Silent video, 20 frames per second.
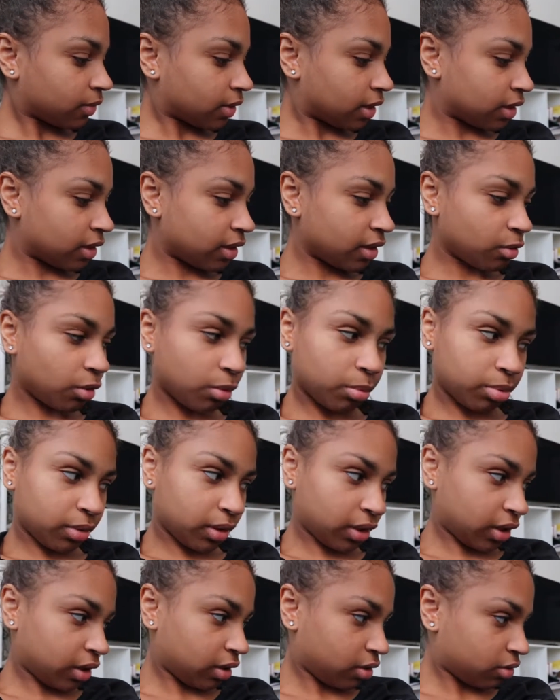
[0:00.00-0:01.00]
And they were
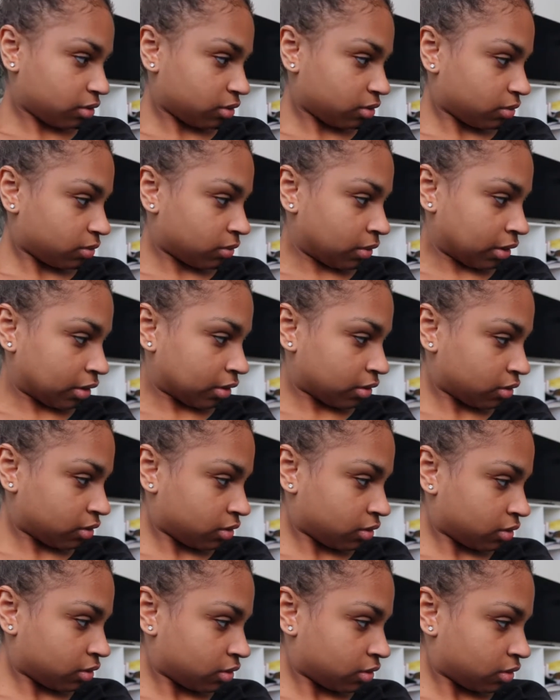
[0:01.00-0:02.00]
playing, what?
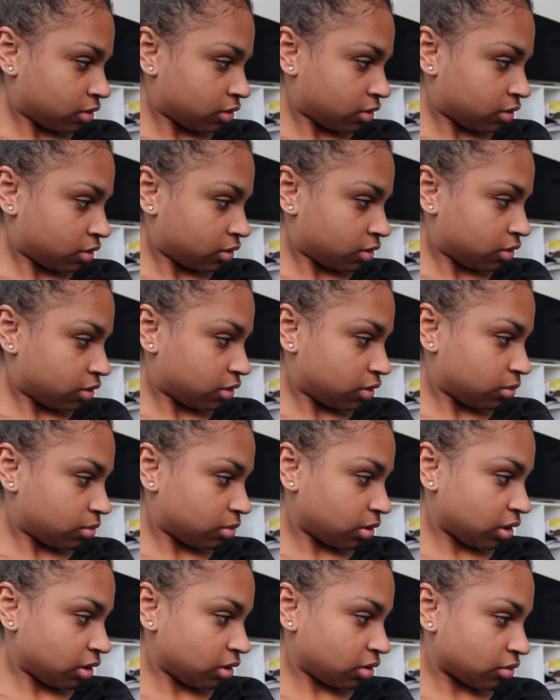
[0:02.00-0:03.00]

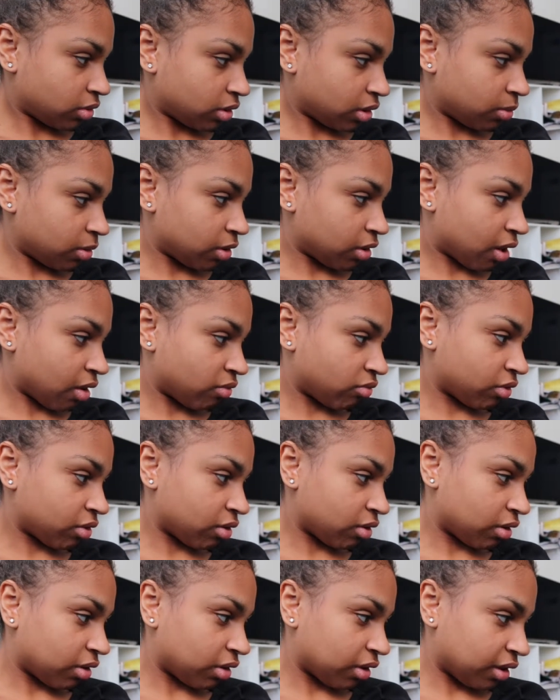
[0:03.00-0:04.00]
Please don't tell me you have one
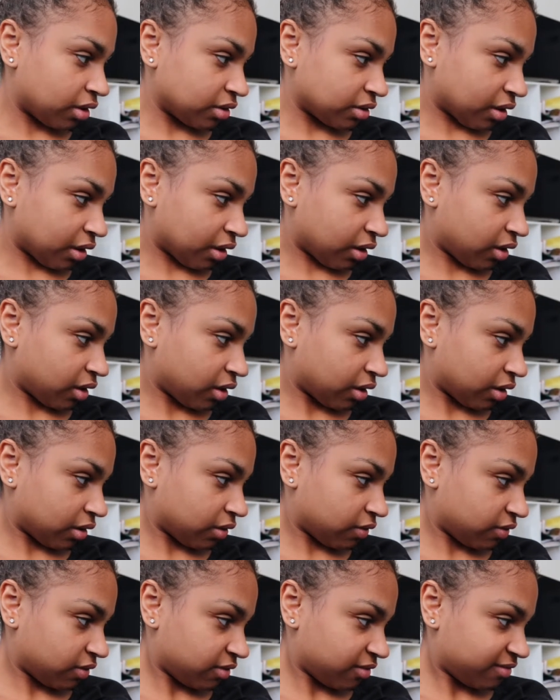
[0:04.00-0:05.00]
of the things that I
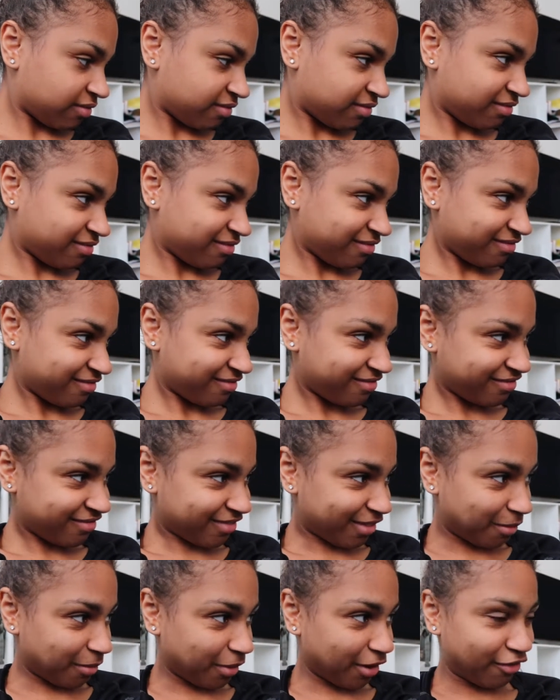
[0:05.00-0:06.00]
have.
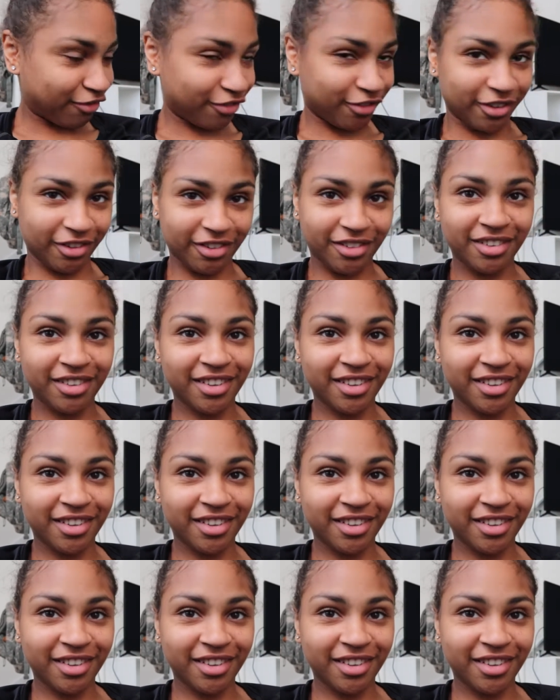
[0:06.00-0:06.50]
No, oh it foot. just